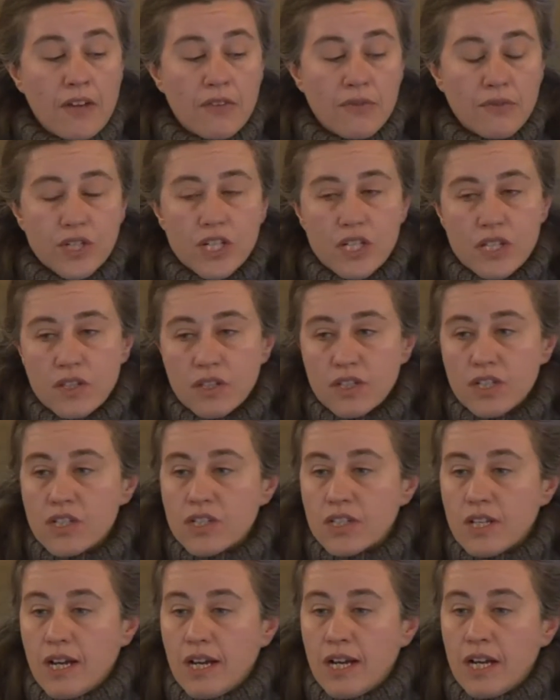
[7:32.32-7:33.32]
First,
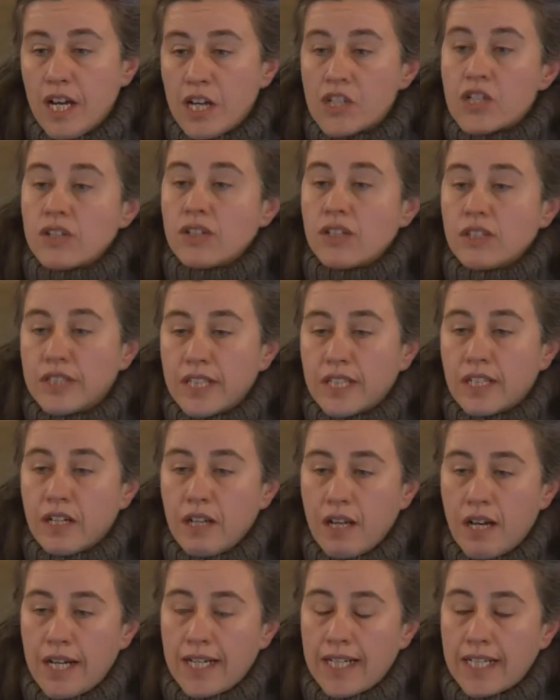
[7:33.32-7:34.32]
there's a general
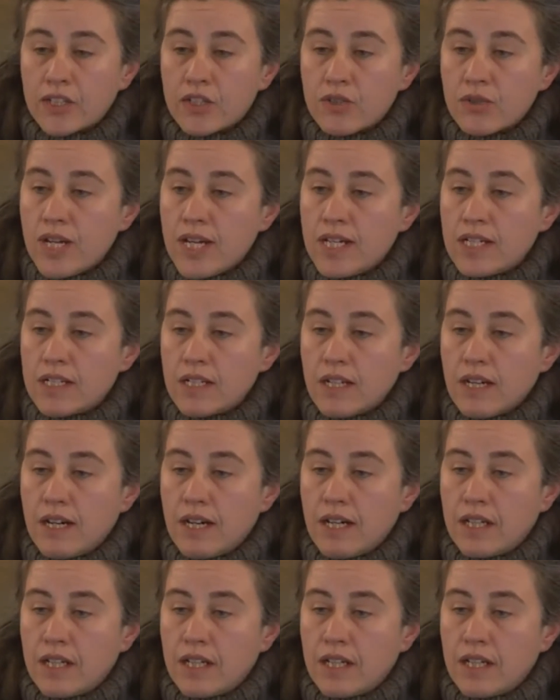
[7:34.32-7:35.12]
declining trend